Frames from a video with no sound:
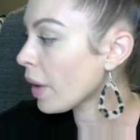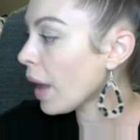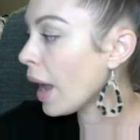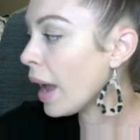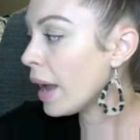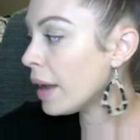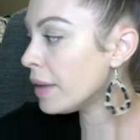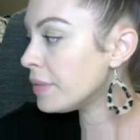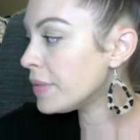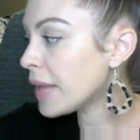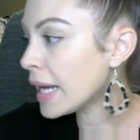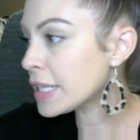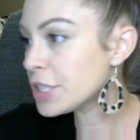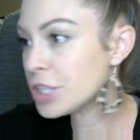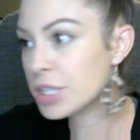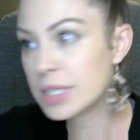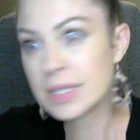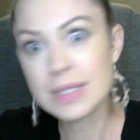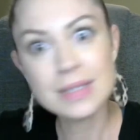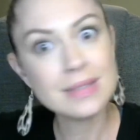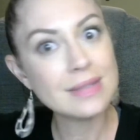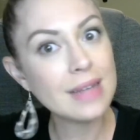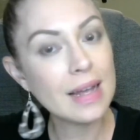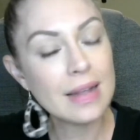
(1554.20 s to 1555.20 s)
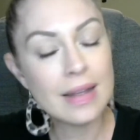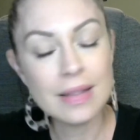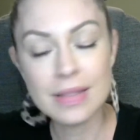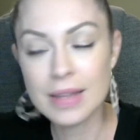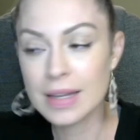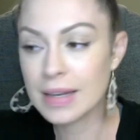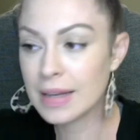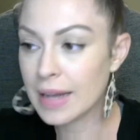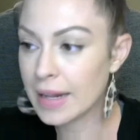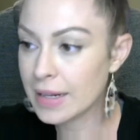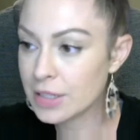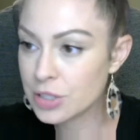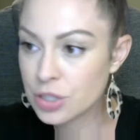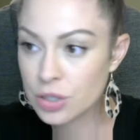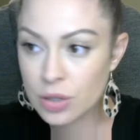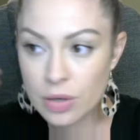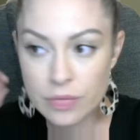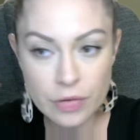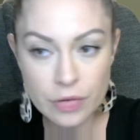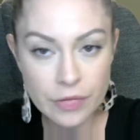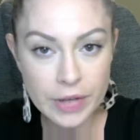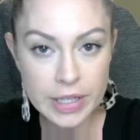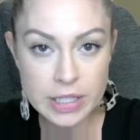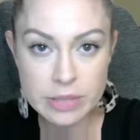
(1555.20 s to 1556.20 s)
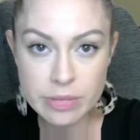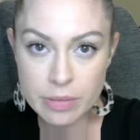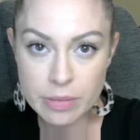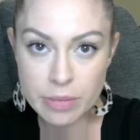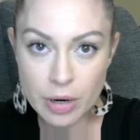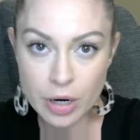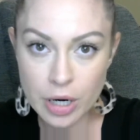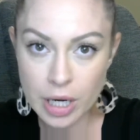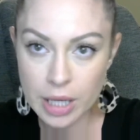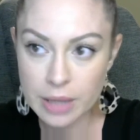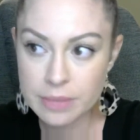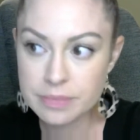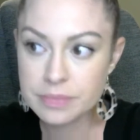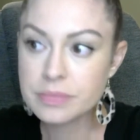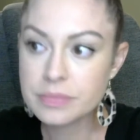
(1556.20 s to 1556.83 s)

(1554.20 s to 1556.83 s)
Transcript: and that's just the nature of a Facebook party,